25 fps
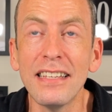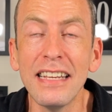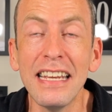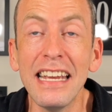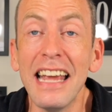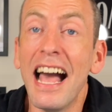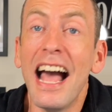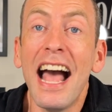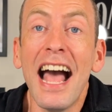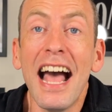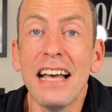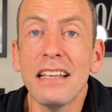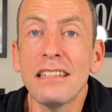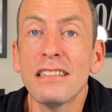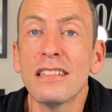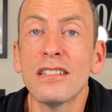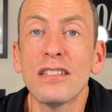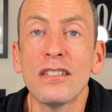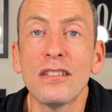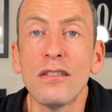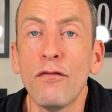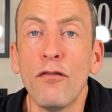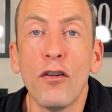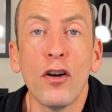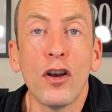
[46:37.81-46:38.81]
he
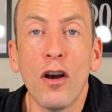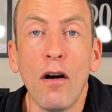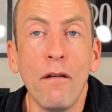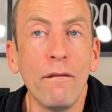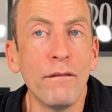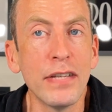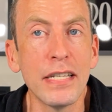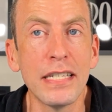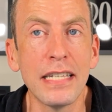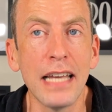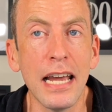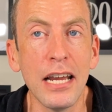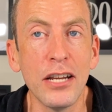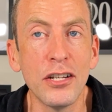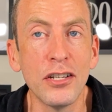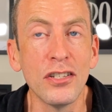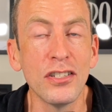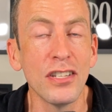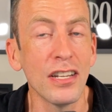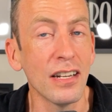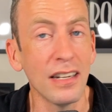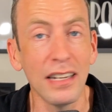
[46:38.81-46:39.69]
asks for conversations.